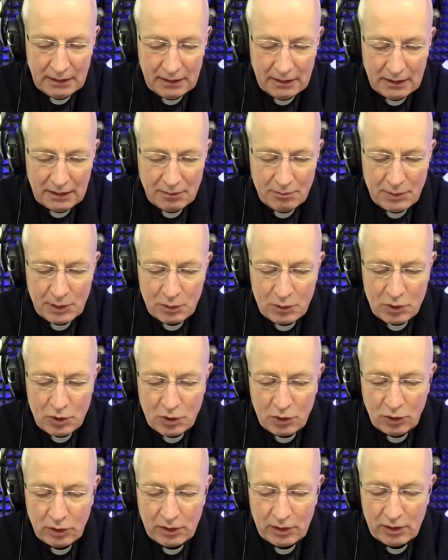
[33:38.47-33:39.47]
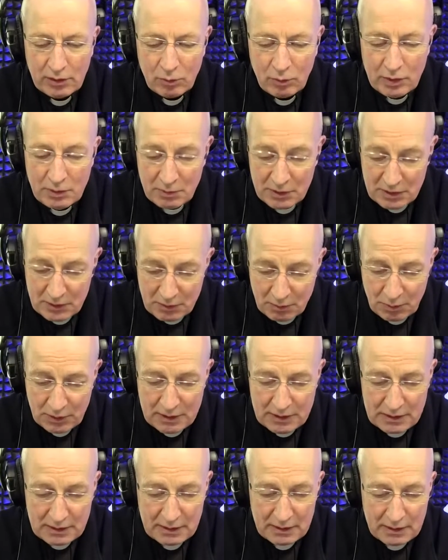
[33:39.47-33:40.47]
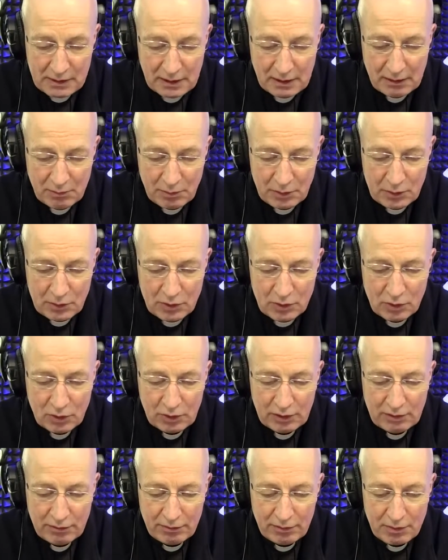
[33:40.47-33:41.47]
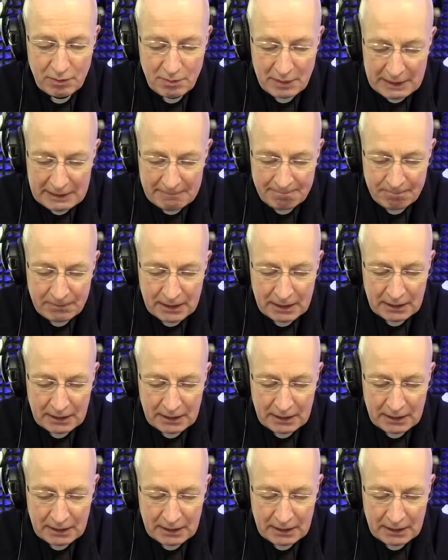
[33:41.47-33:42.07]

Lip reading: Mountjoy Women's Prison and Mountjoy for Men,